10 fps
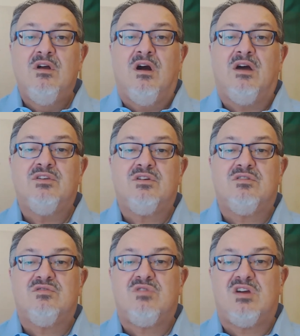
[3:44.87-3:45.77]
under
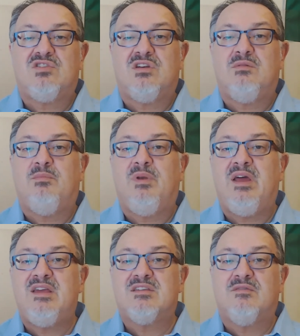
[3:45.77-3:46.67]
construction in
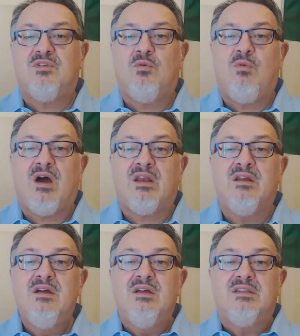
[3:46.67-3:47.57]
place of the one